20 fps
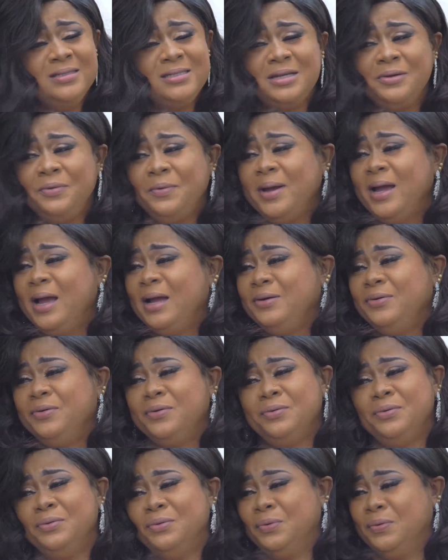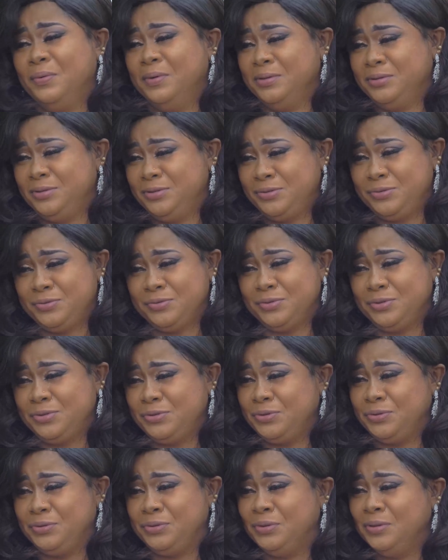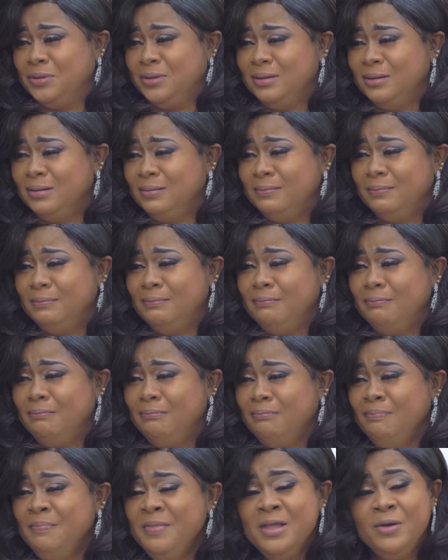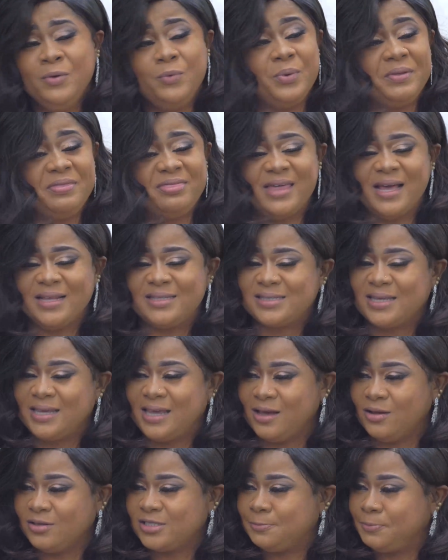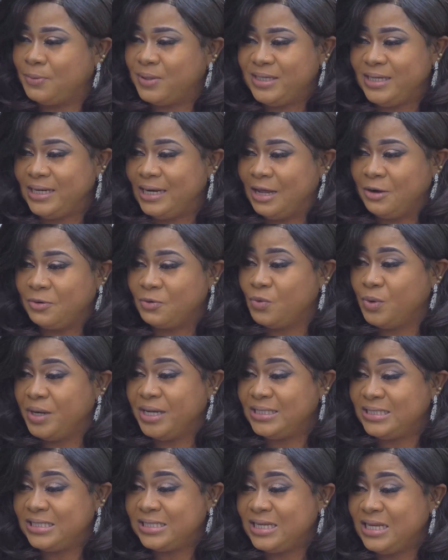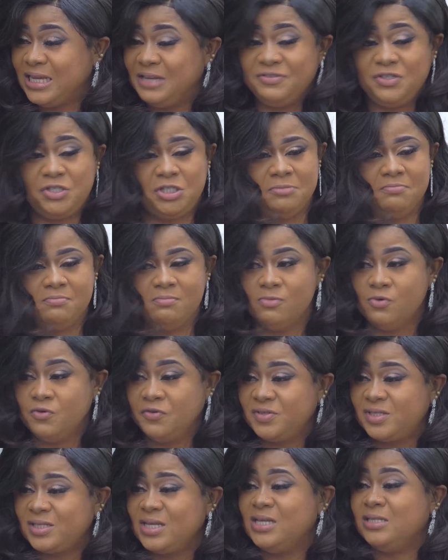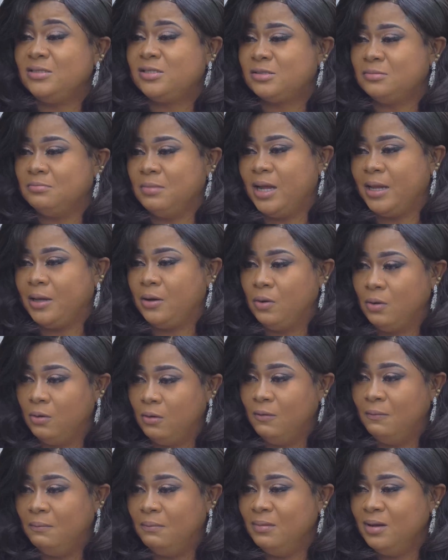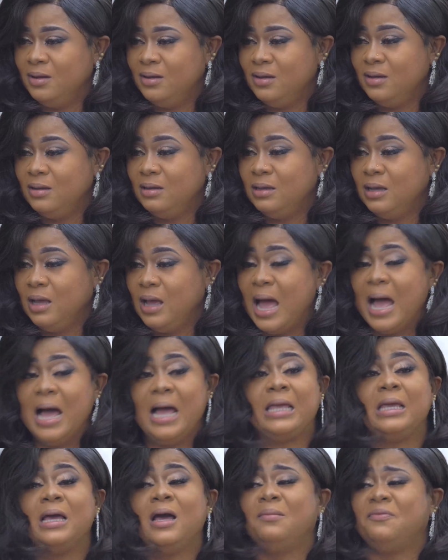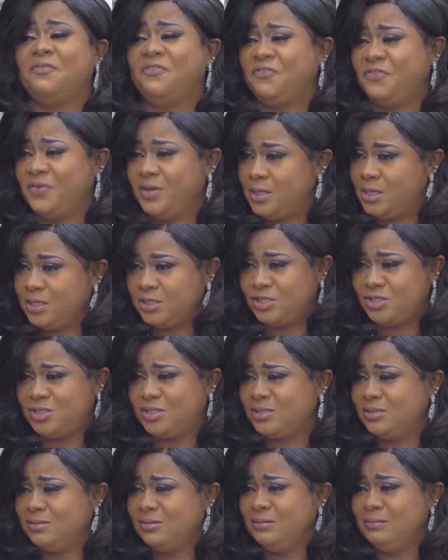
Chinwe, I don't know what to do. With that girl's body language, if she moves into my home, I am finished.